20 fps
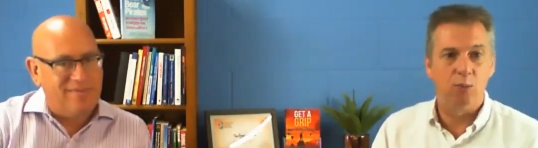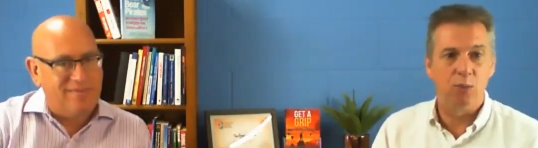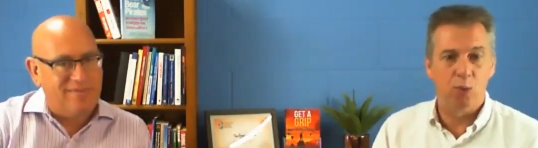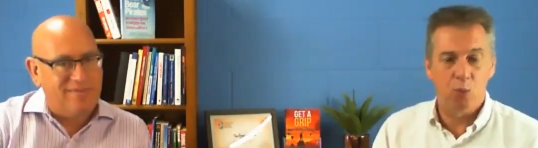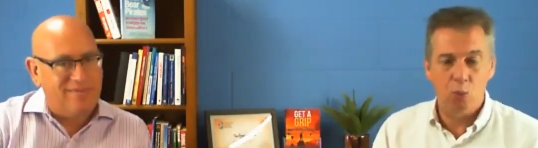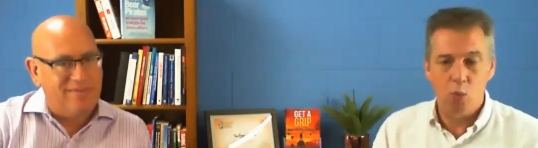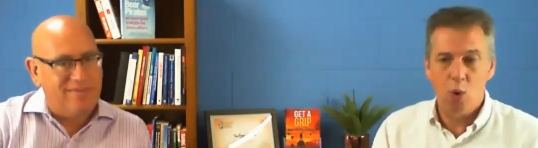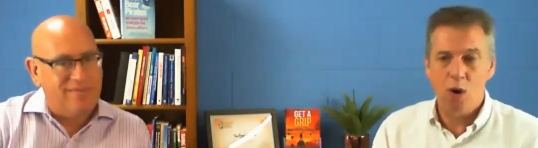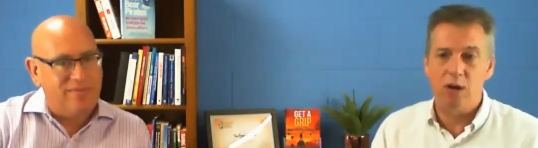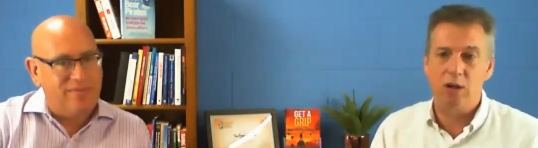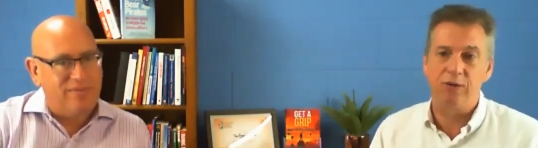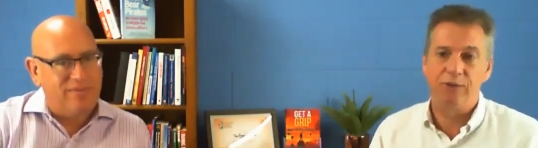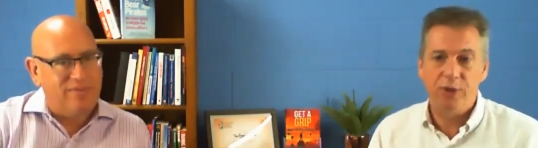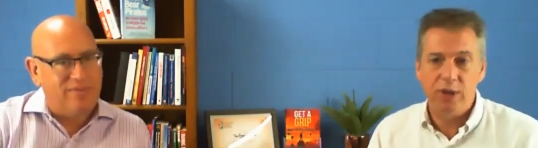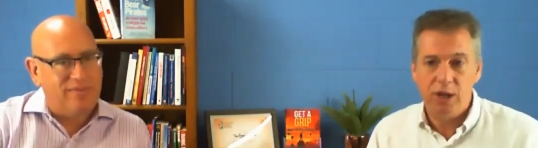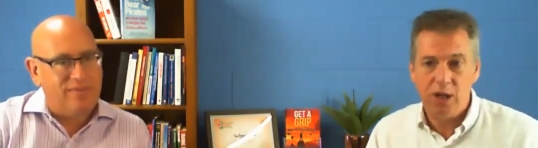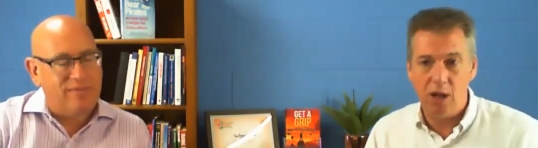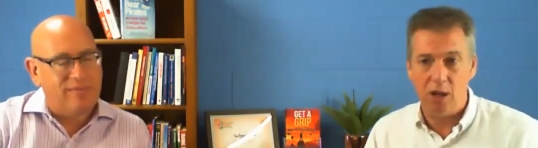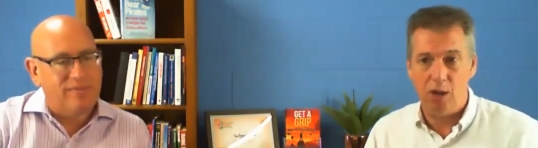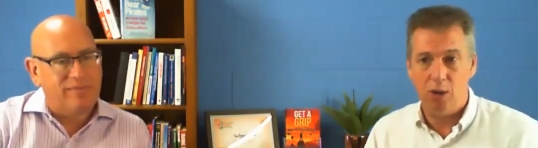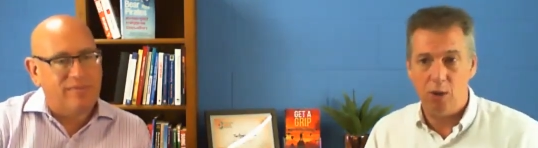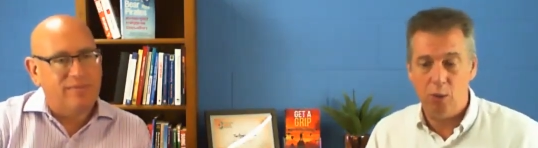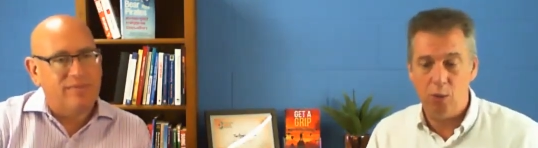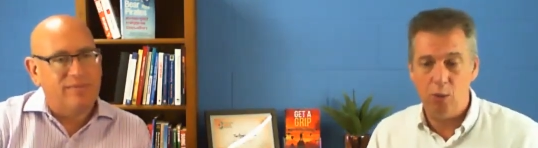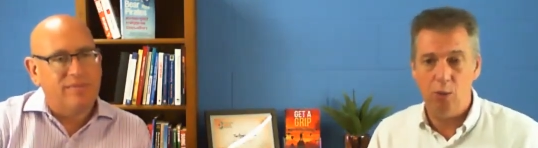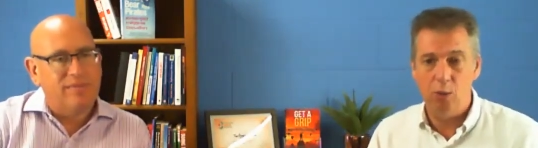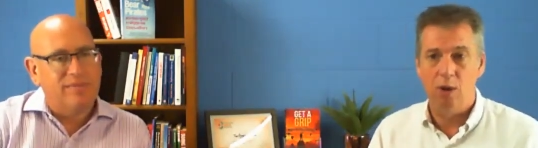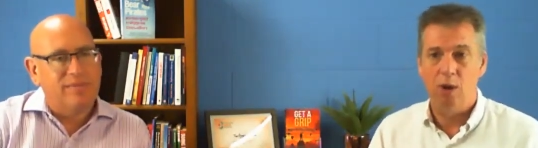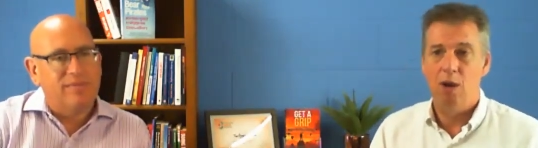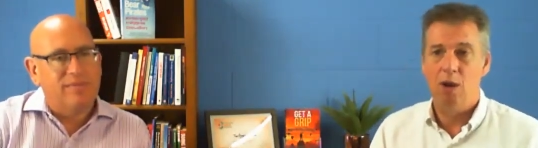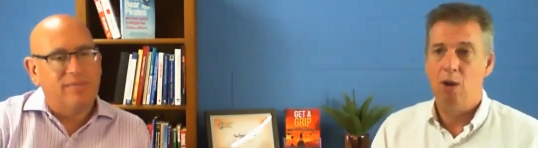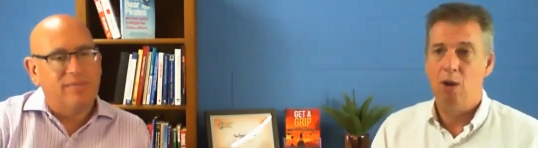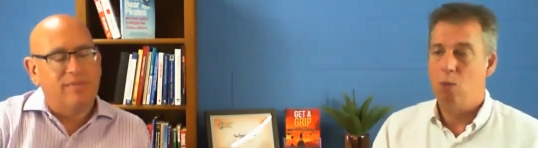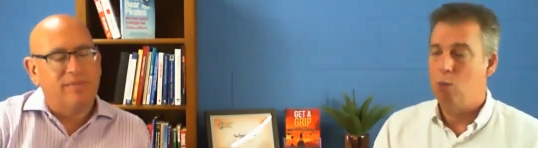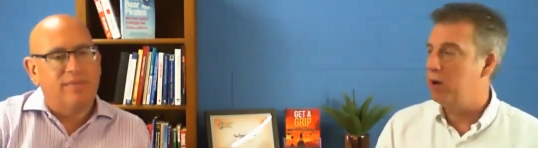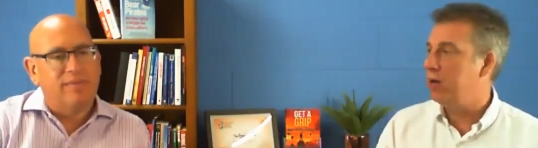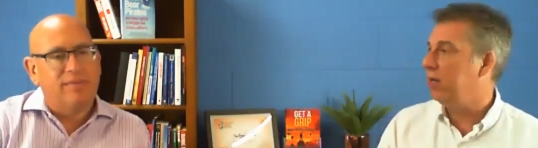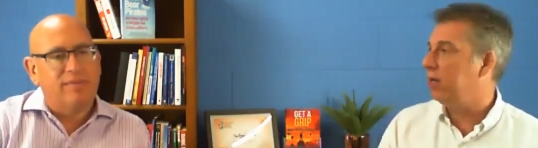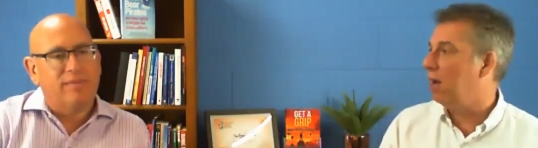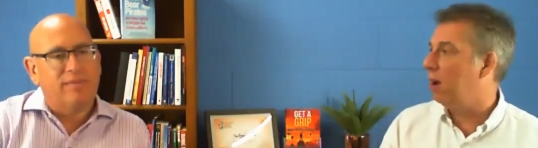Speaker 1: that works for you
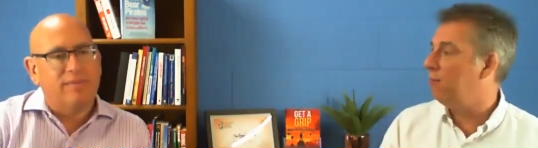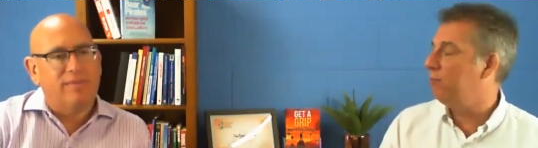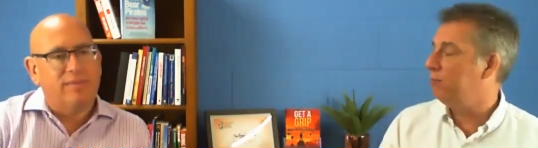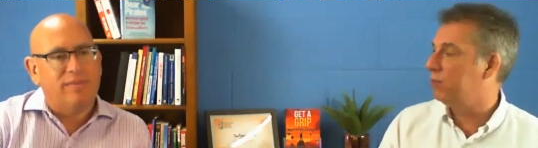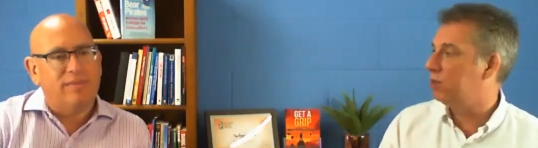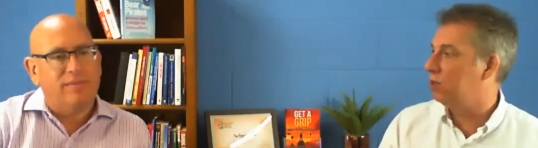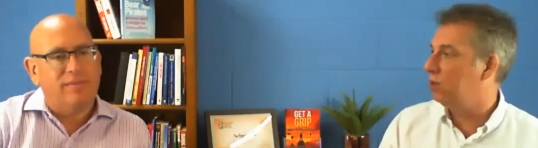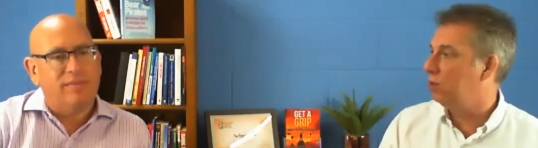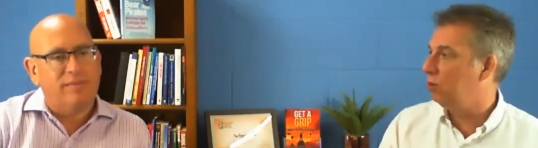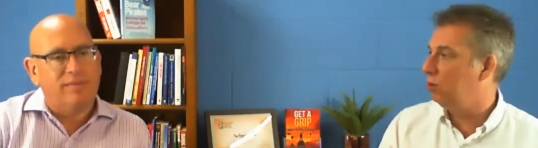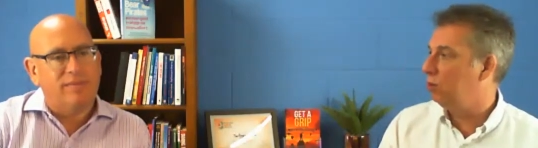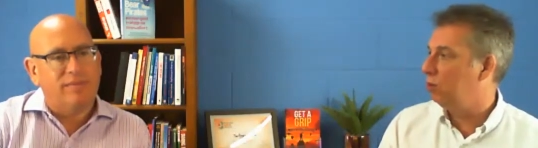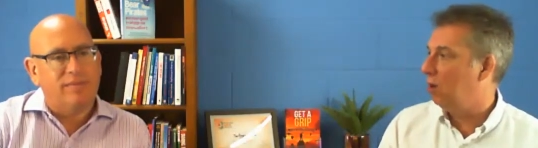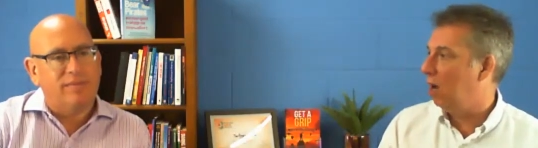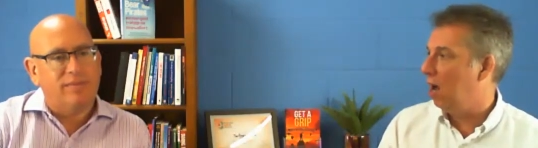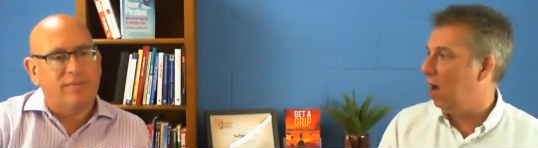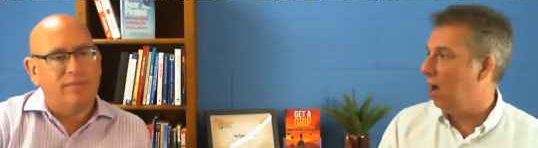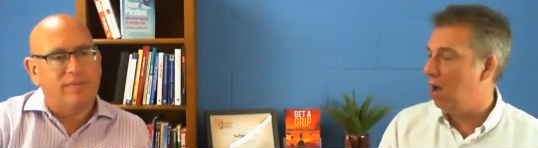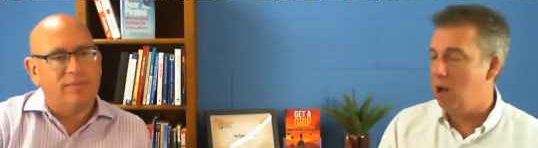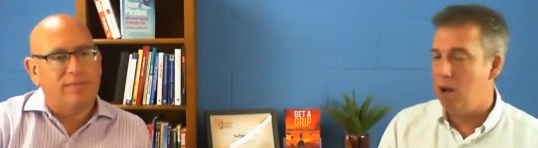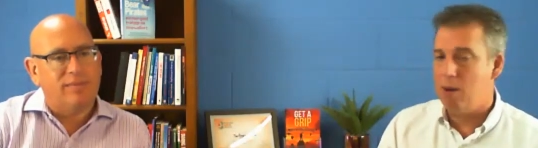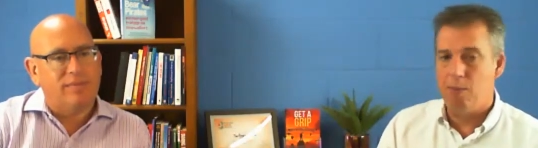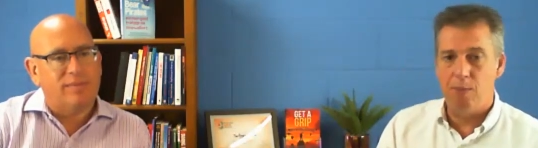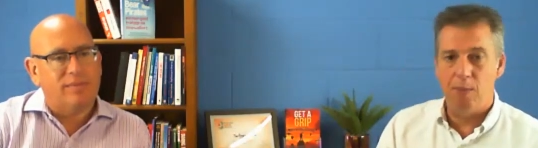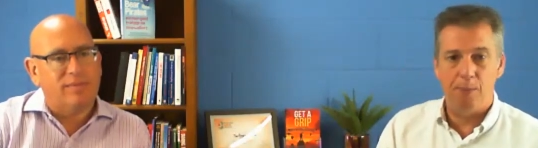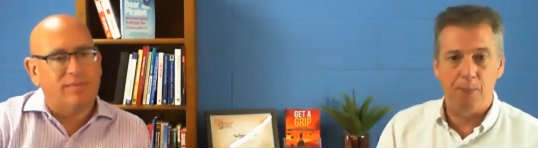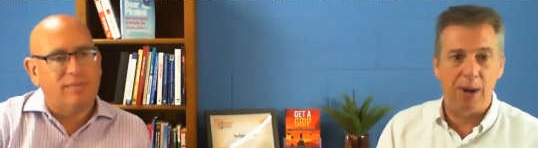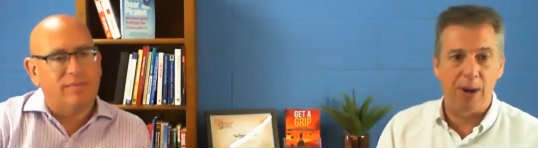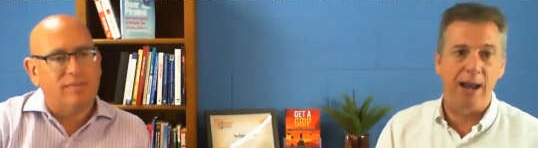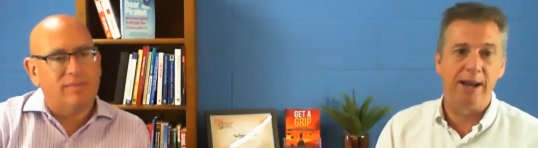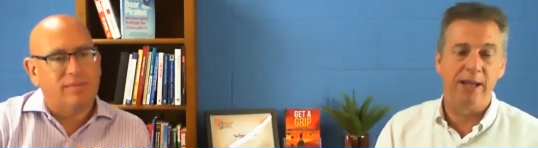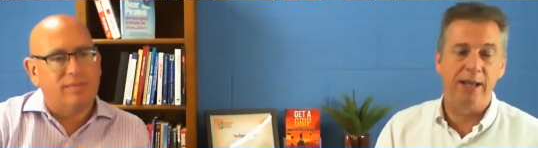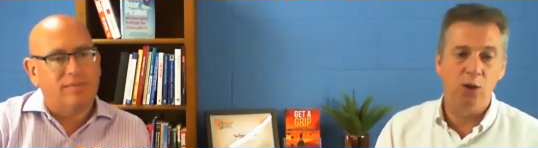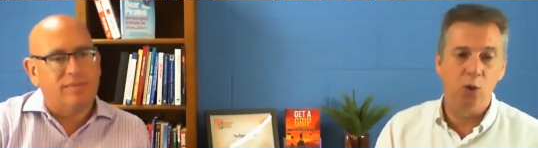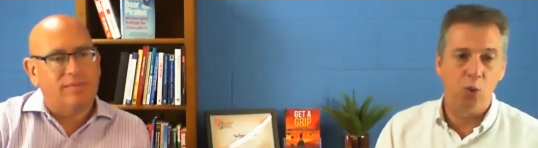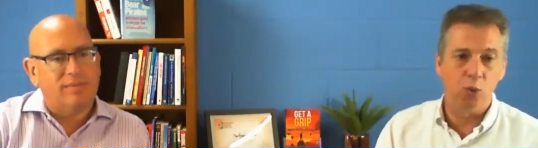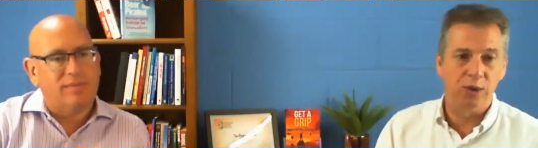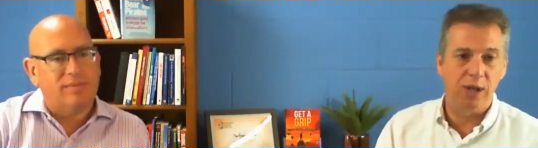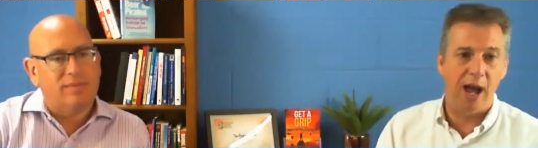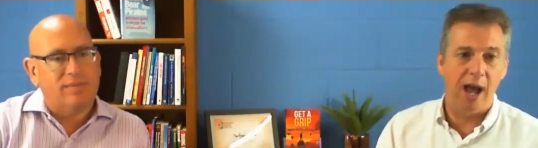when it comes to um,
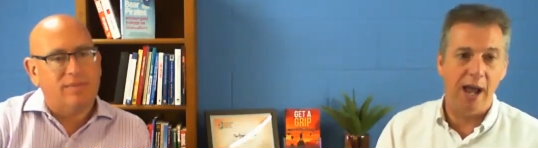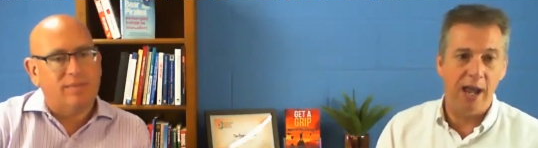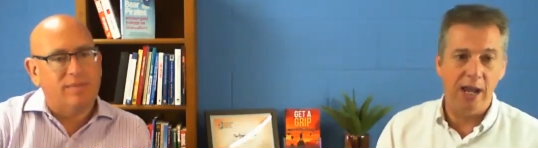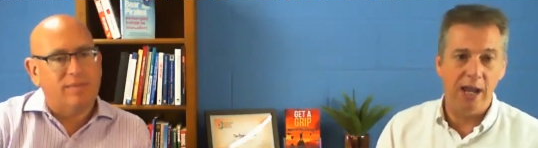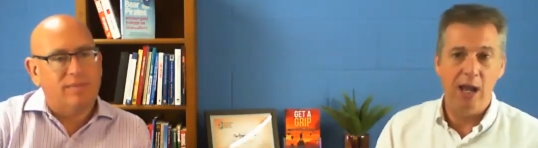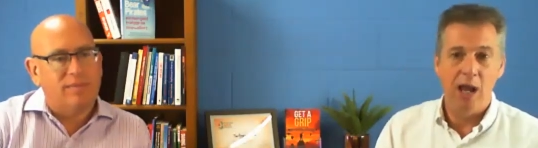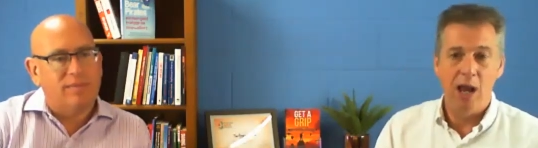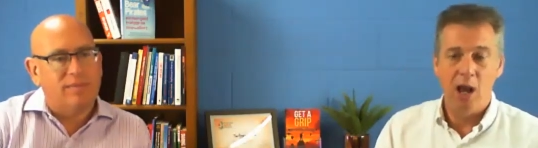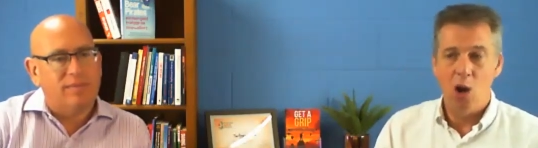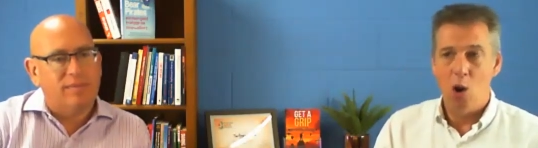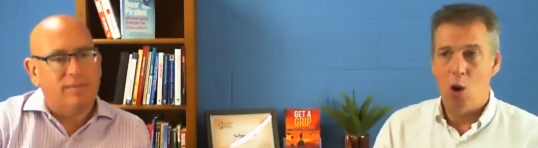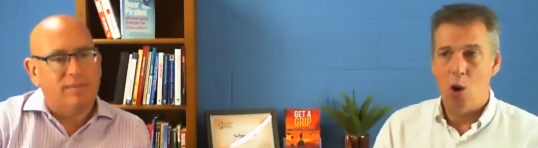planning your day.